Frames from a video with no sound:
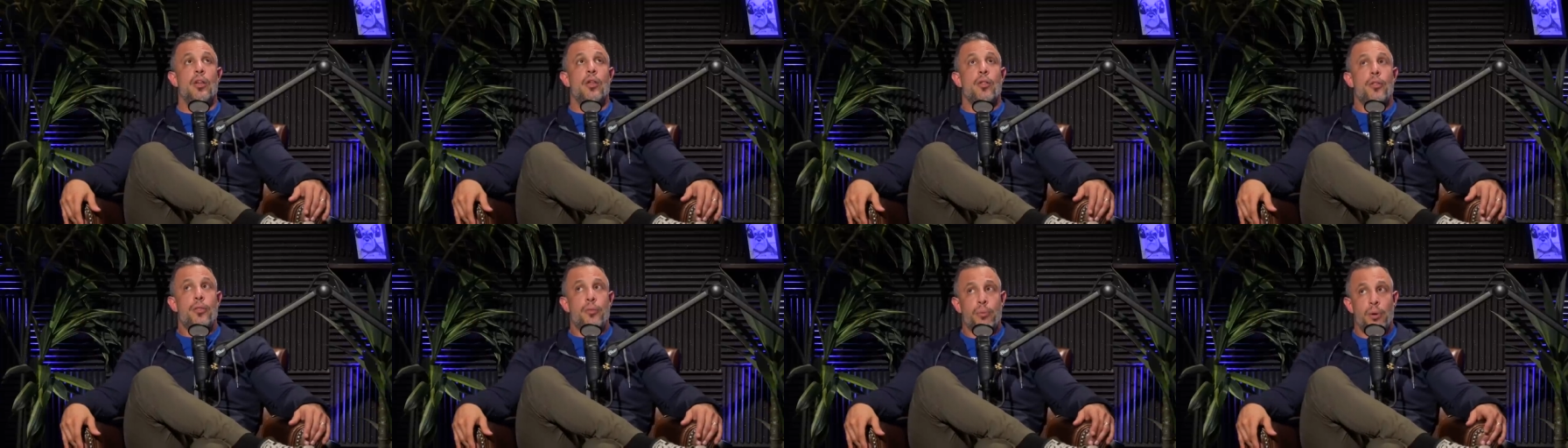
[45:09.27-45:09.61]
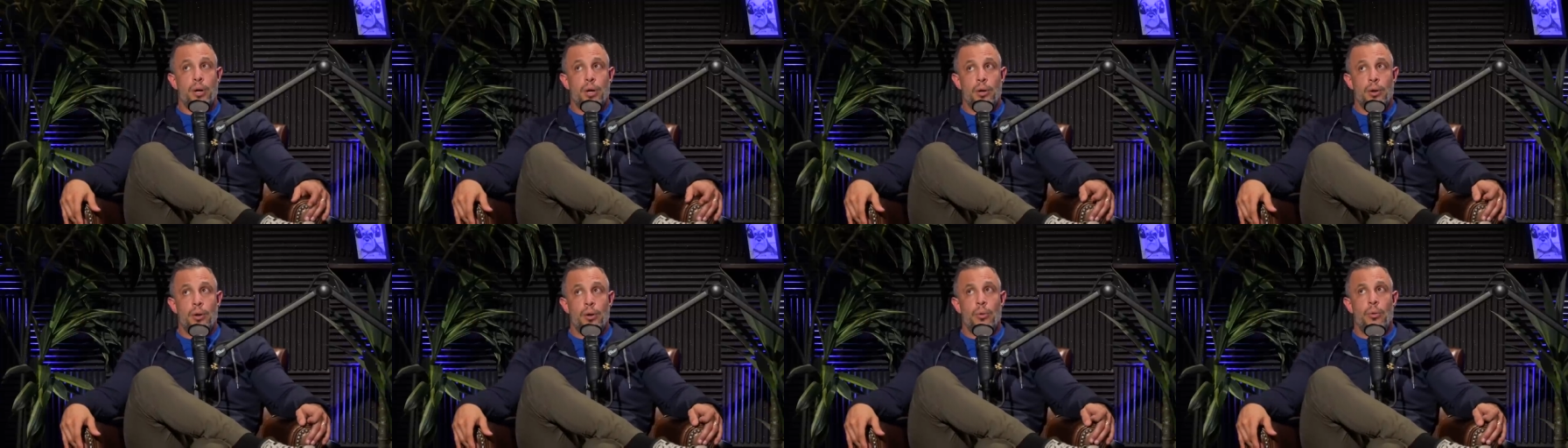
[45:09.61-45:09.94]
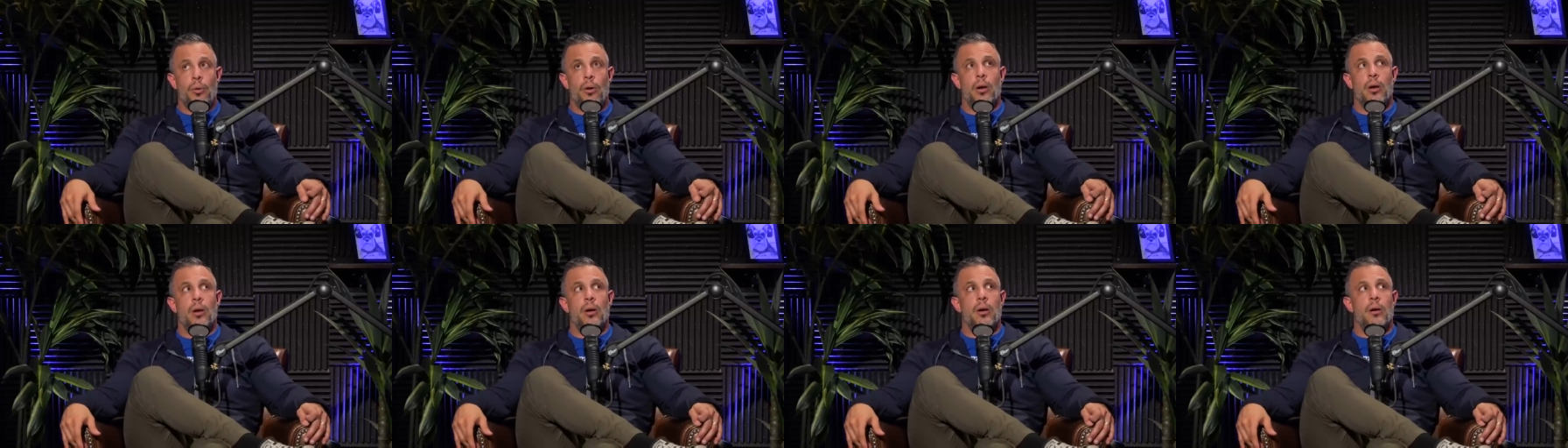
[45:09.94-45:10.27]

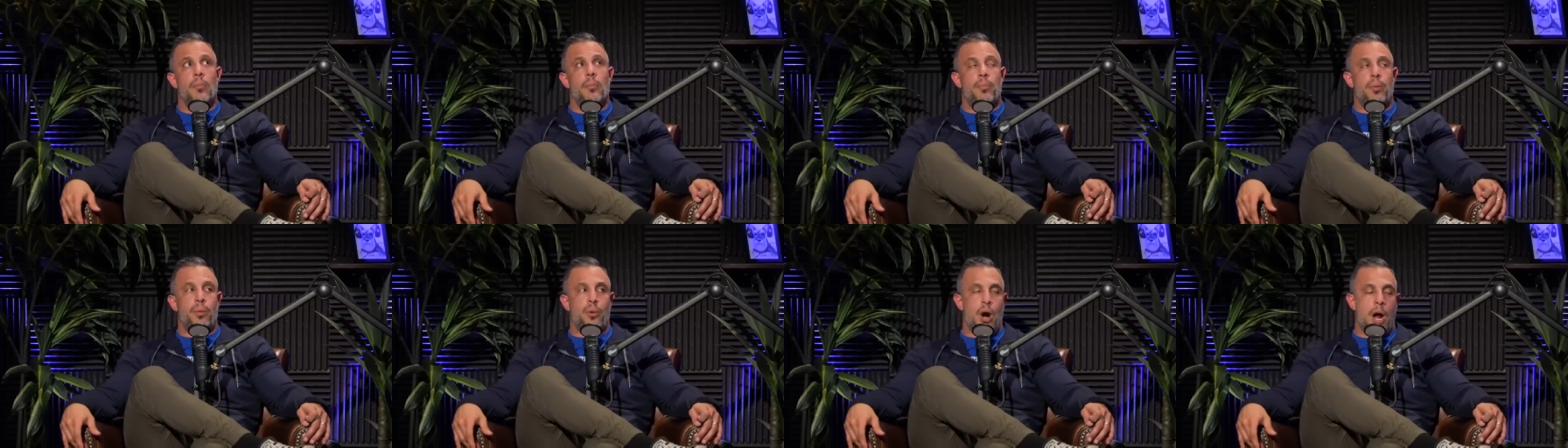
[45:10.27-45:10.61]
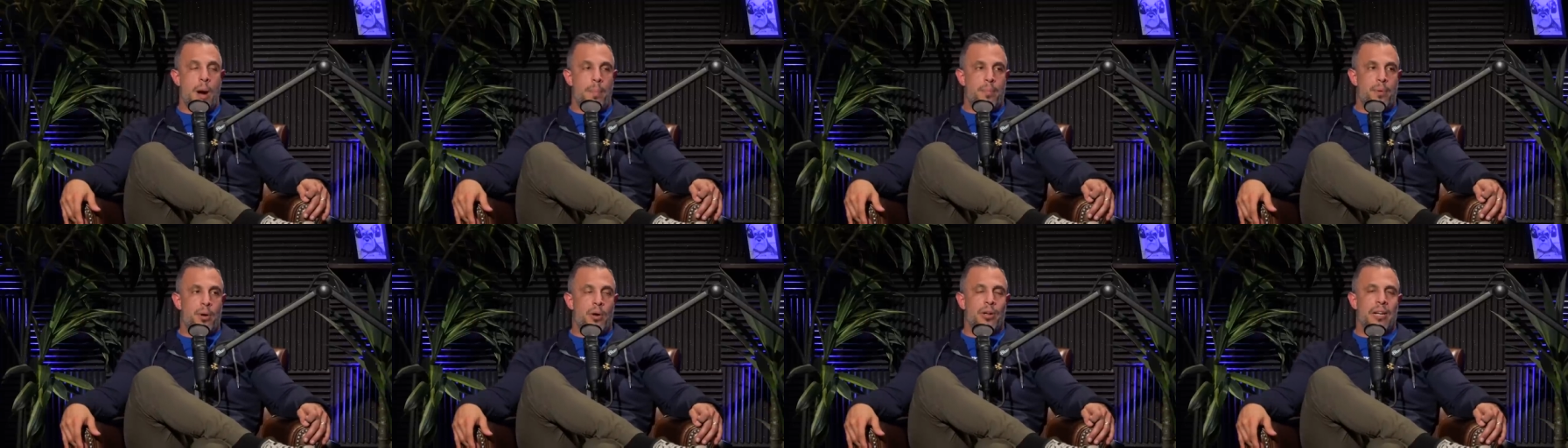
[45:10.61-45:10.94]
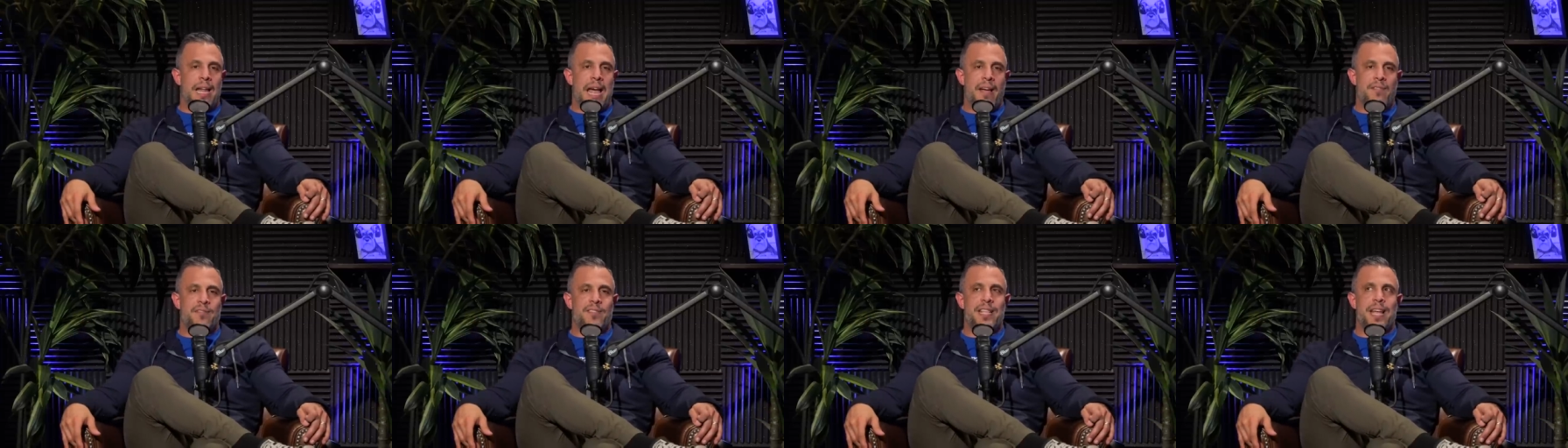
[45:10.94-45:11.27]
through proper
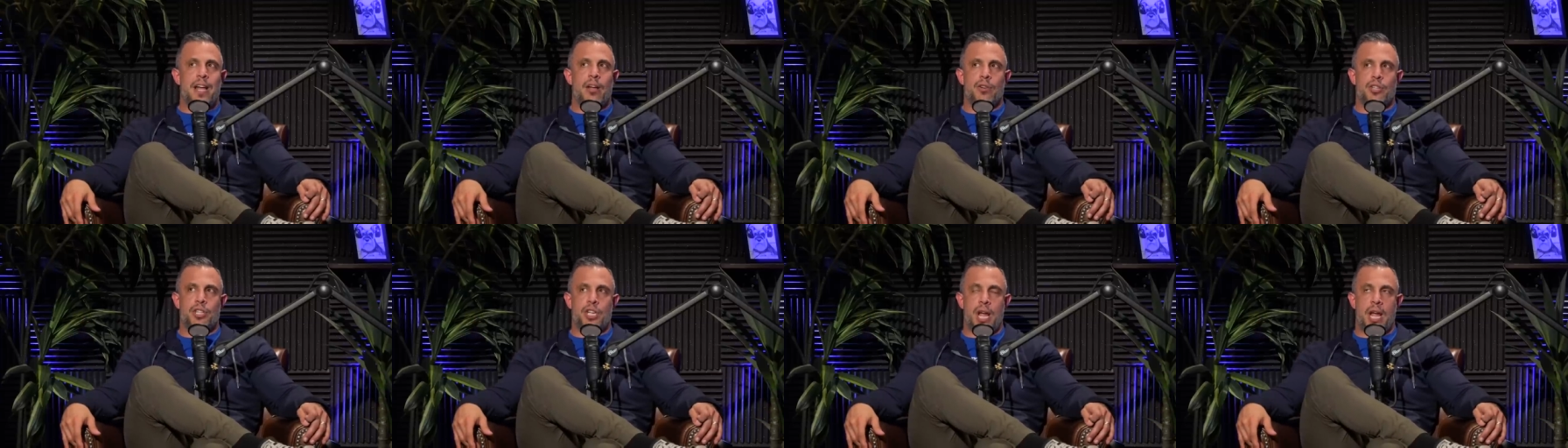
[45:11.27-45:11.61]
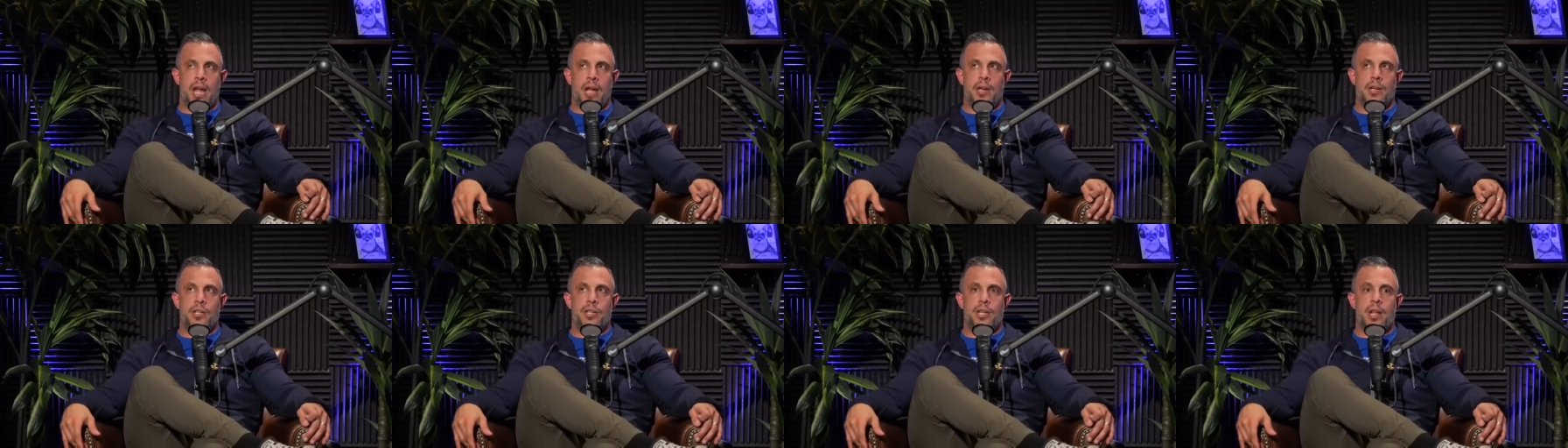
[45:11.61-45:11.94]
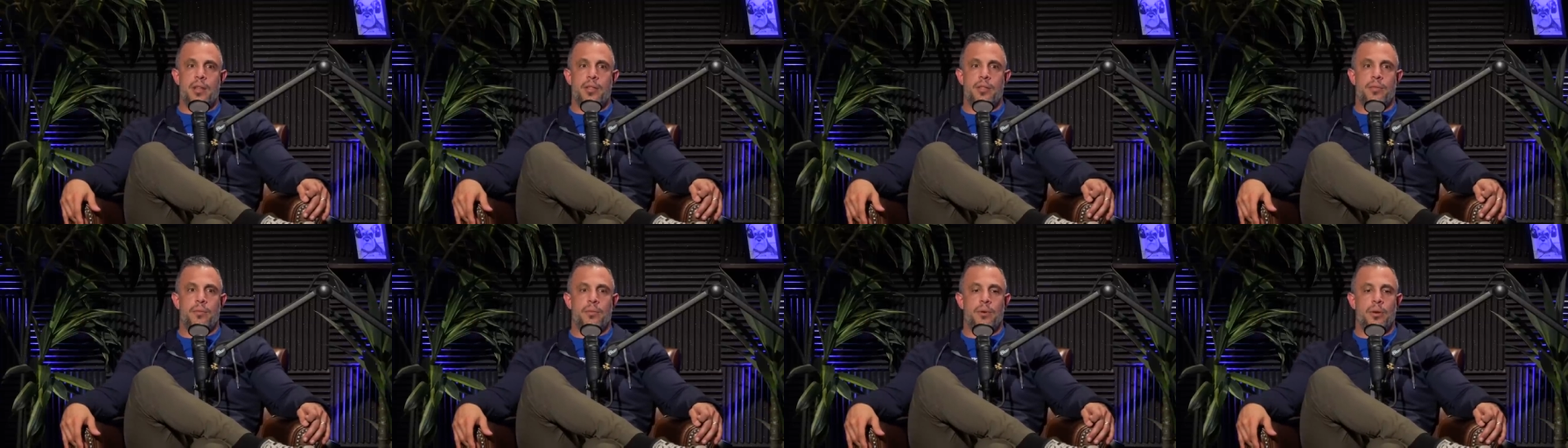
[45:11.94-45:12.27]
lifestyle change
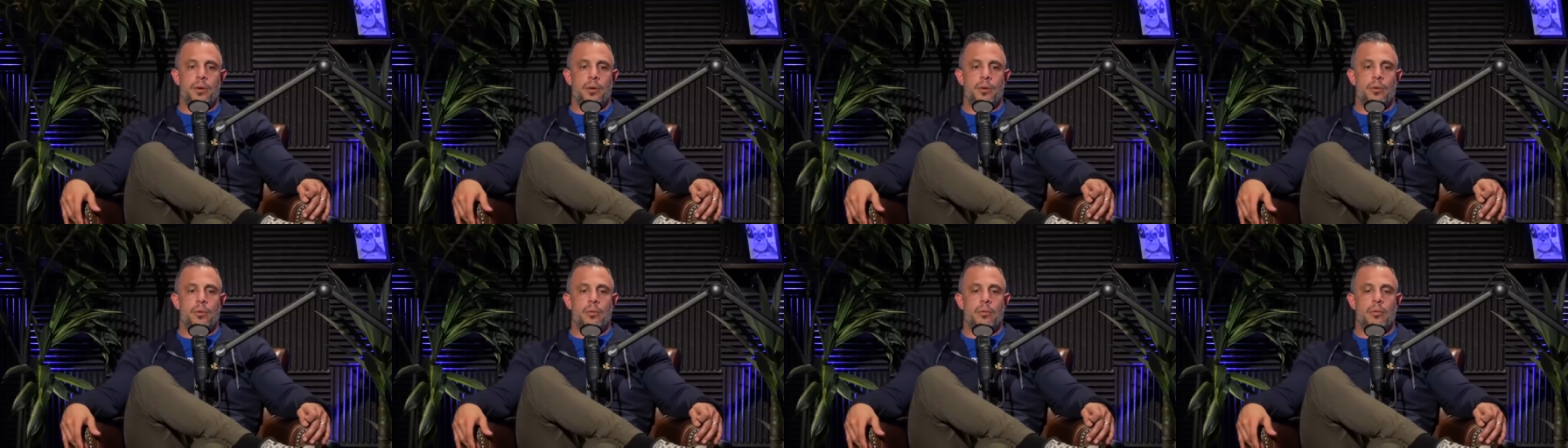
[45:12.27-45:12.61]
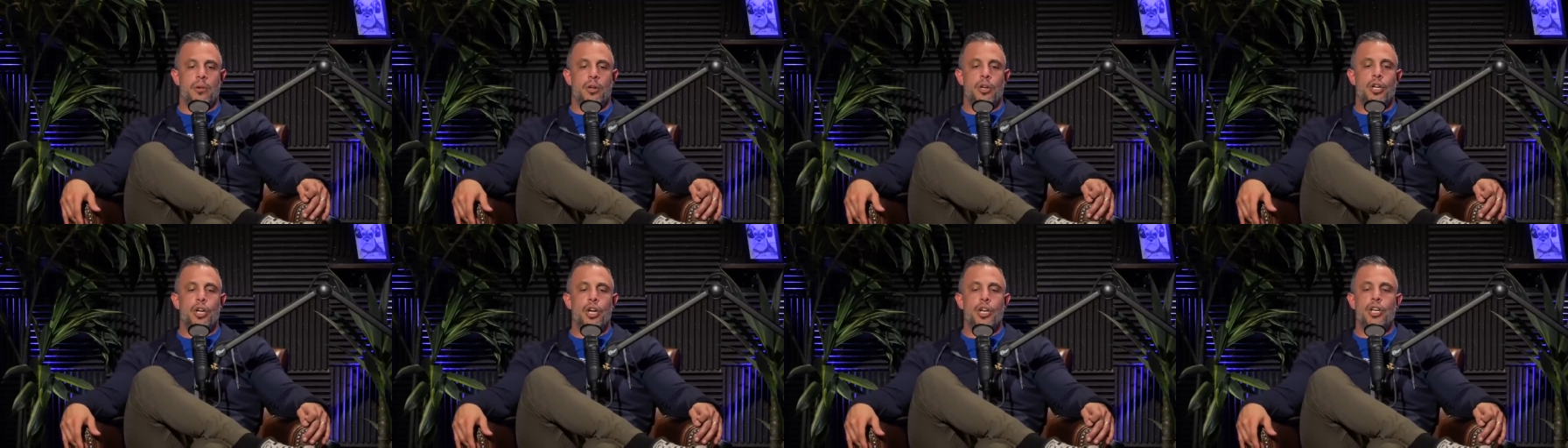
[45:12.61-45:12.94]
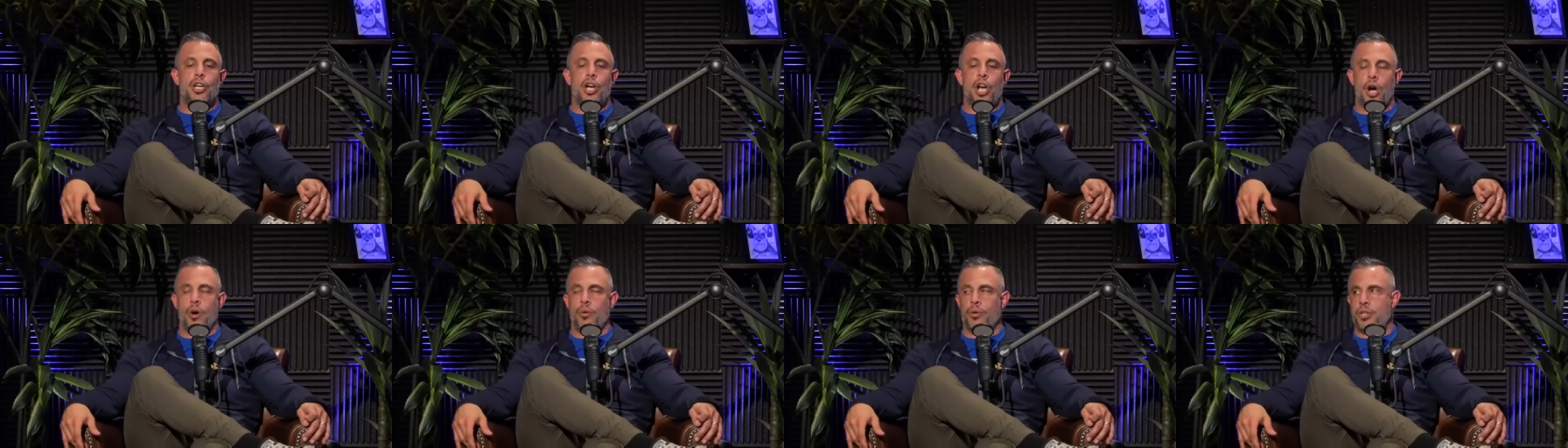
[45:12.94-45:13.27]
and through
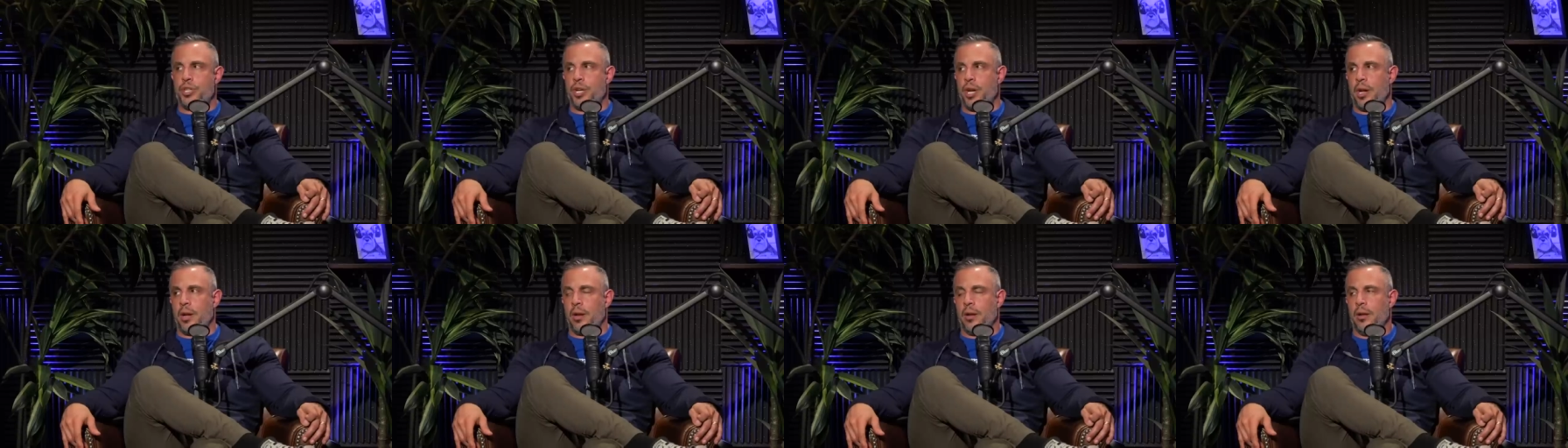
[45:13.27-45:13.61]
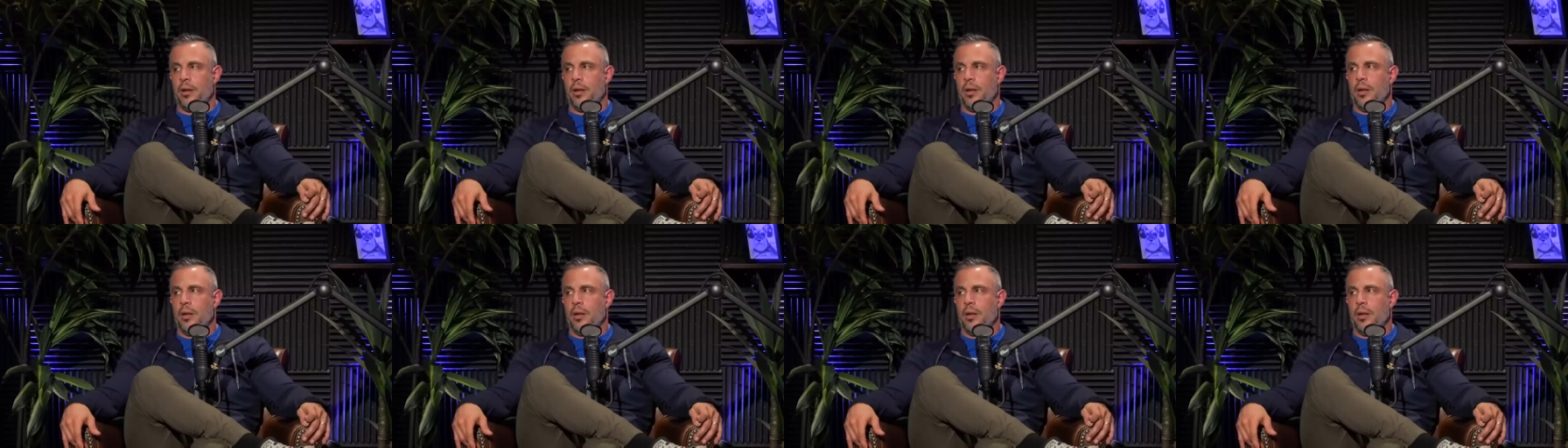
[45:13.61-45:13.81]
good coaching,